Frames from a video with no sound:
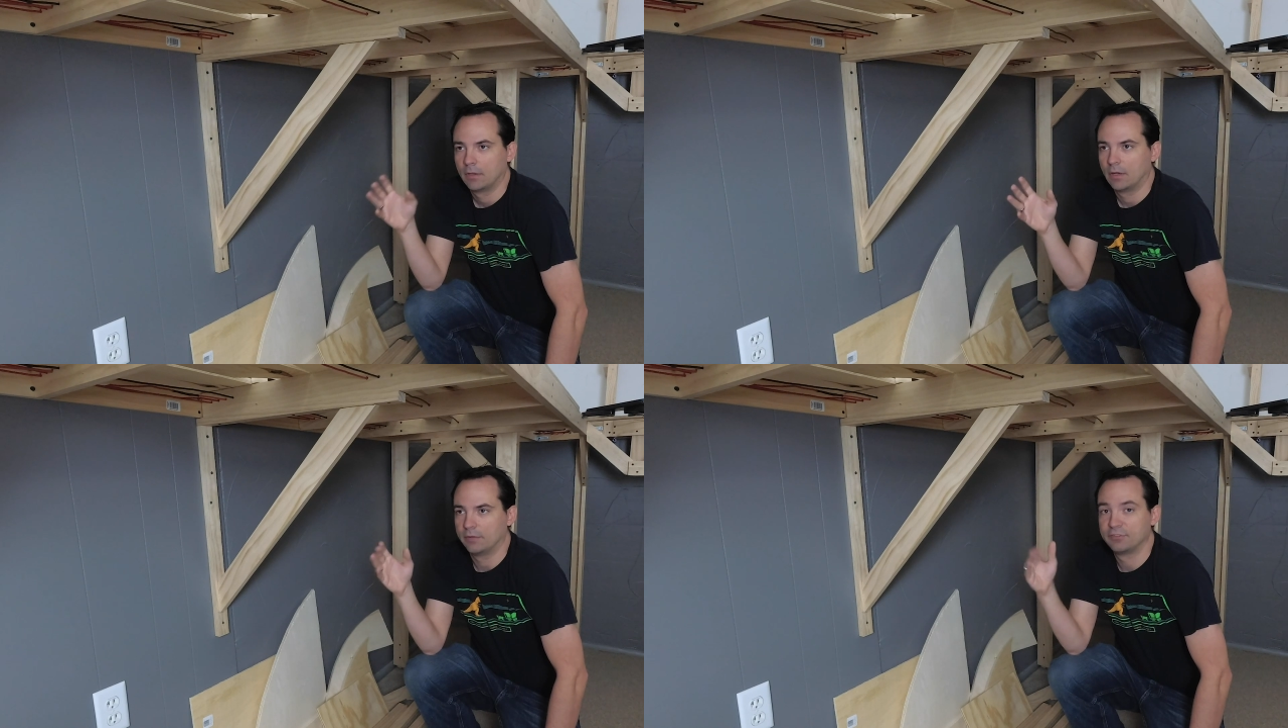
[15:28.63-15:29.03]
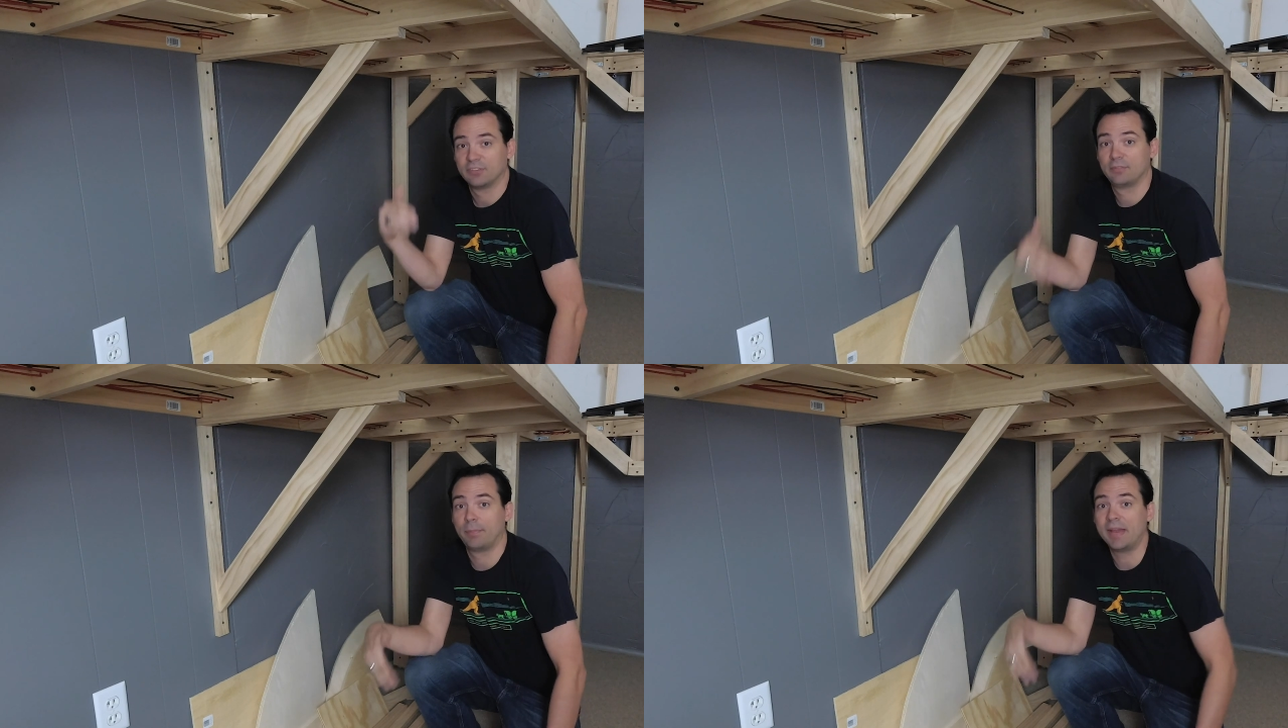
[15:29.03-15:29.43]

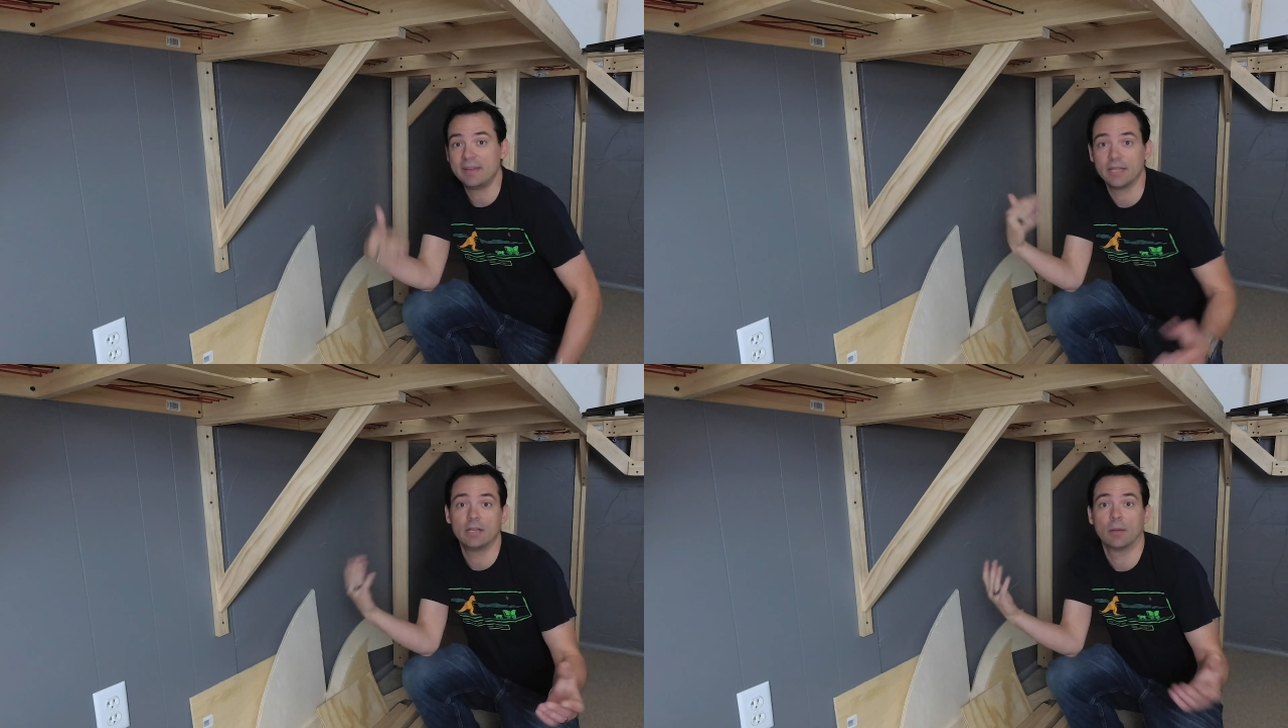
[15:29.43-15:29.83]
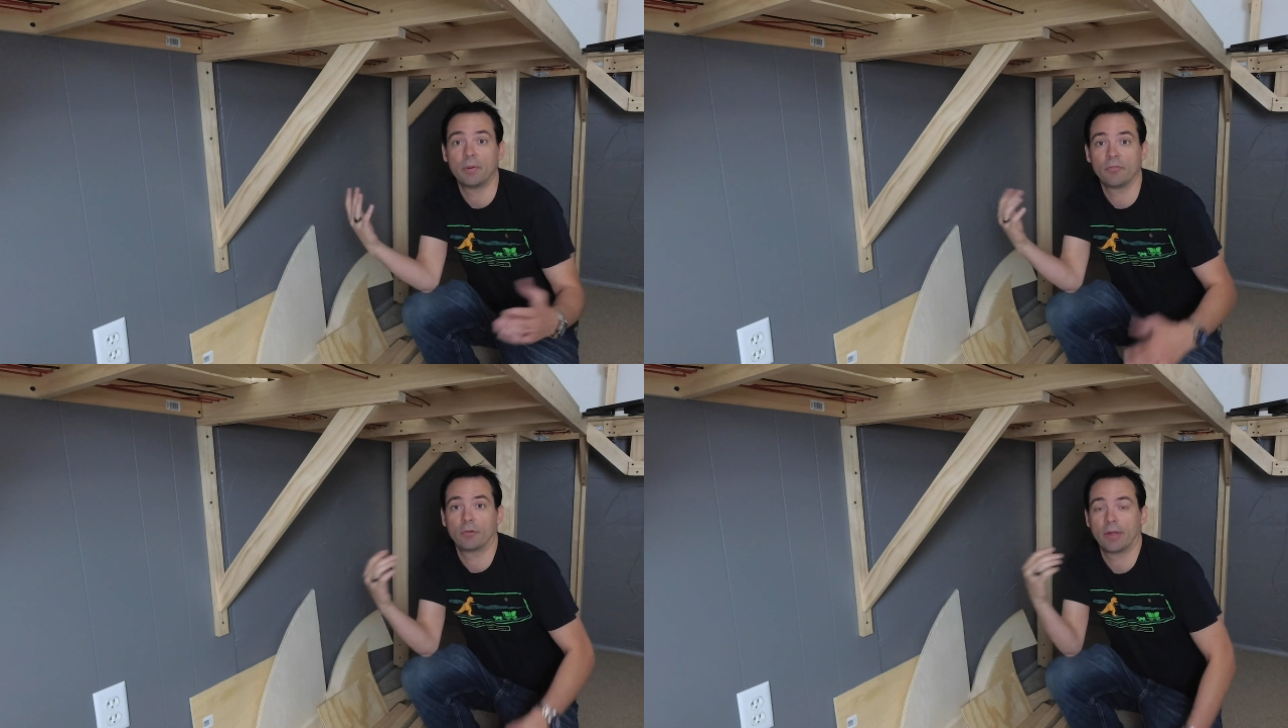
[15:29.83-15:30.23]
suspended
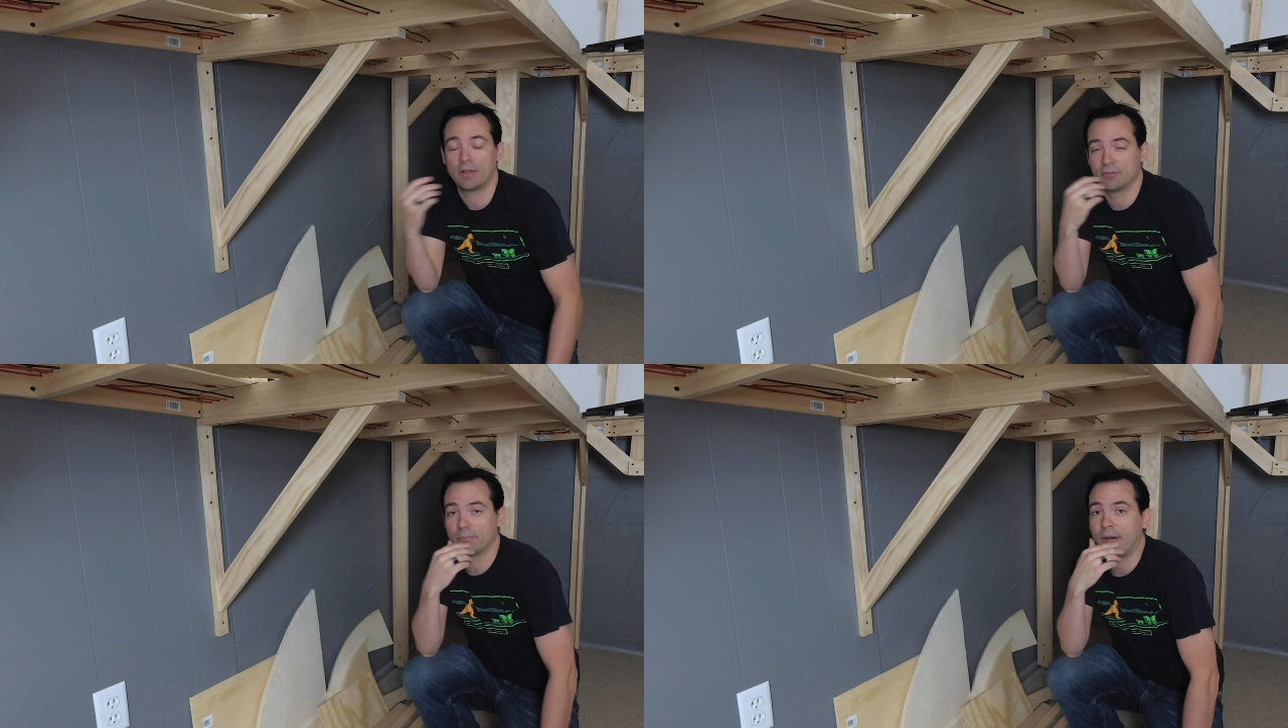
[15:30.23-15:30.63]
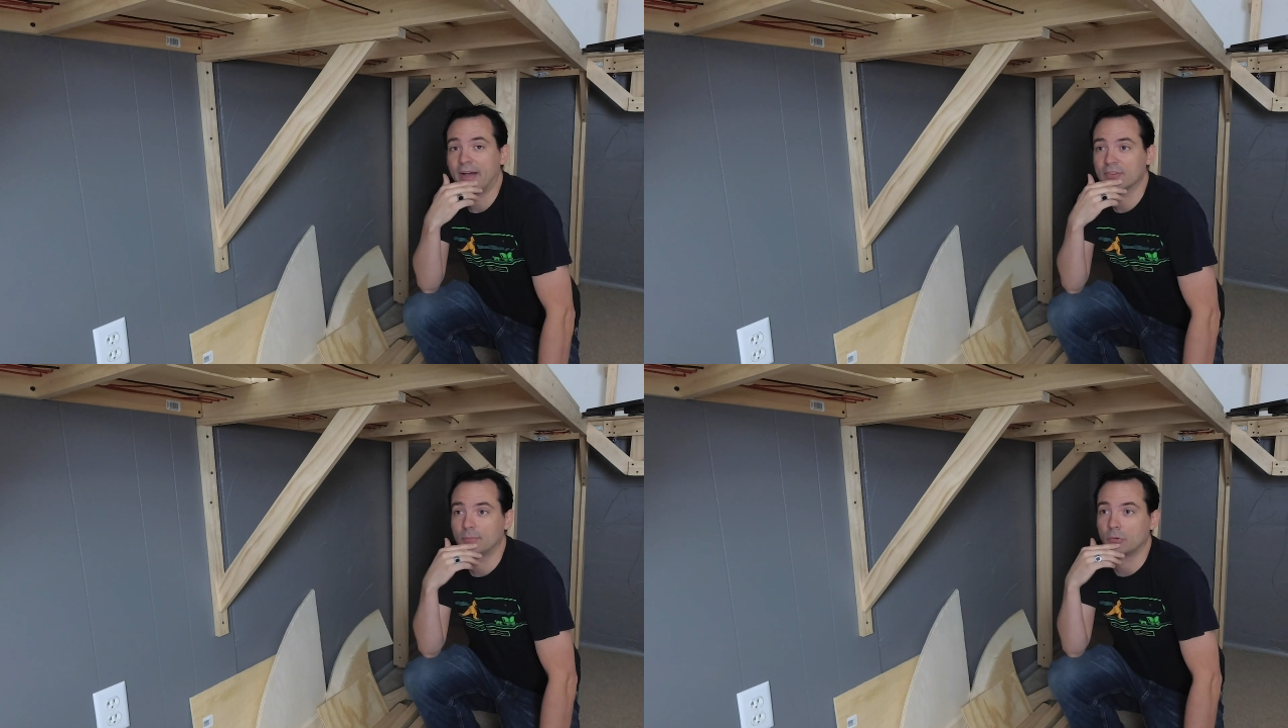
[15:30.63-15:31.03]
above the ground as
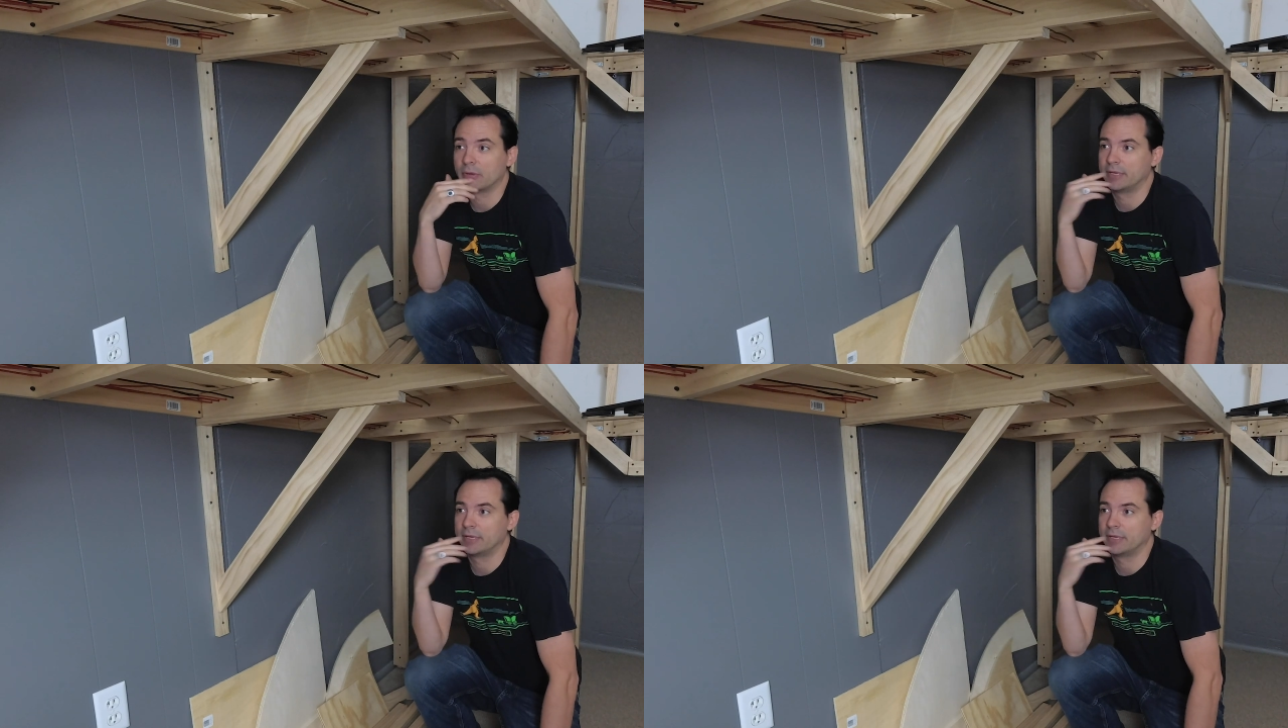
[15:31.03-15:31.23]
possible.